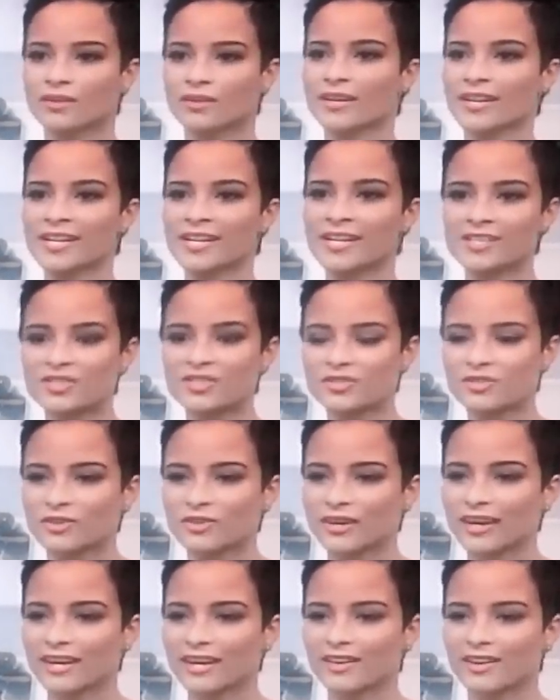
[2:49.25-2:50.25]
their
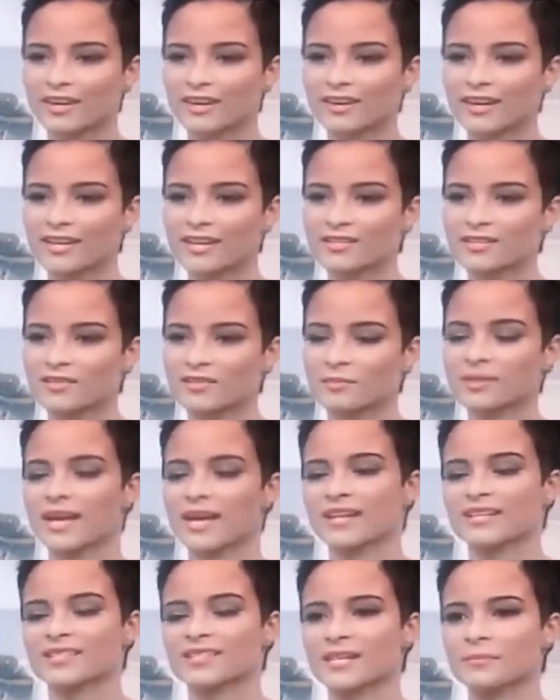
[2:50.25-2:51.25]
history and all of that stuff,
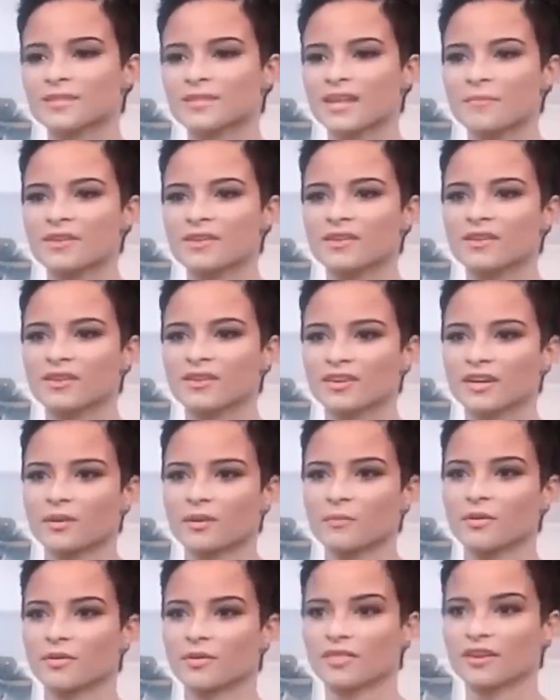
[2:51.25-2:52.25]
but at the same time, you're learning
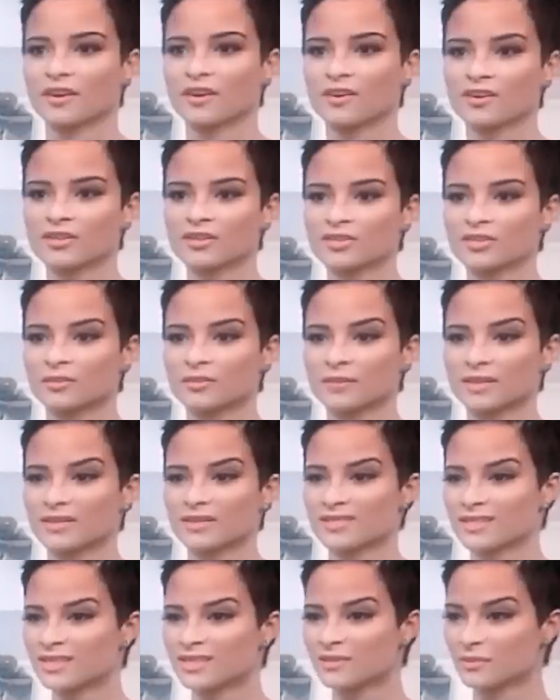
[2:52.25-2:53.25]
about their culture
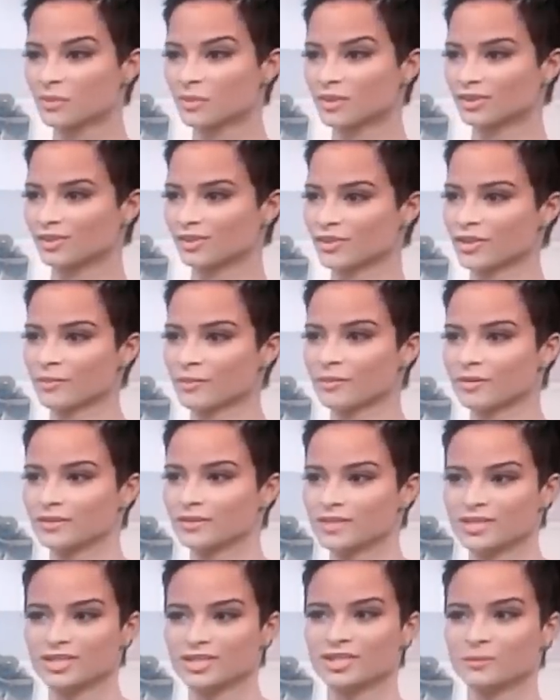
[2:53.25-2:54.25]
because you're living with
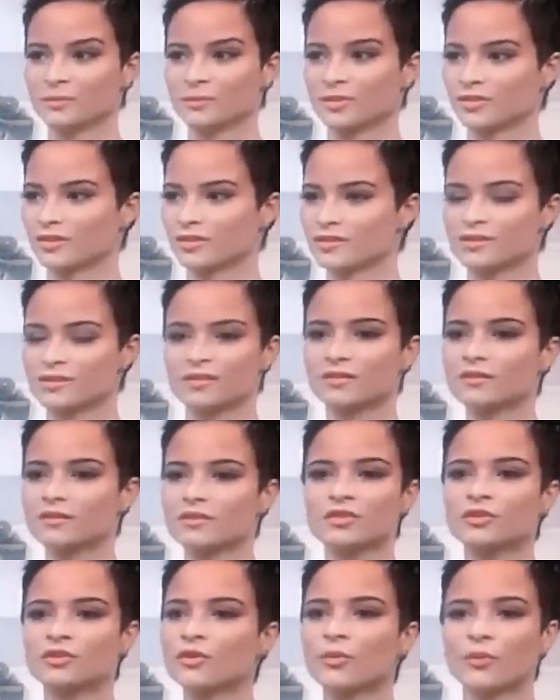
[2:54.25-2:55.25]
Germans, Egyptians,
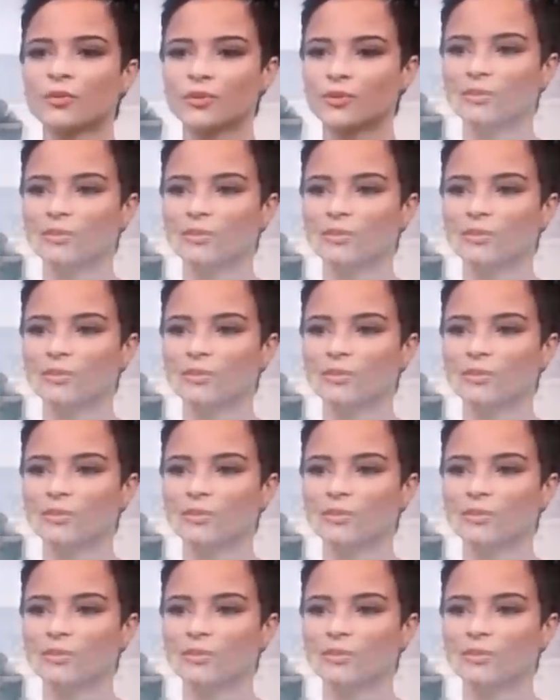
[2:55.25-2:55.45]
you don't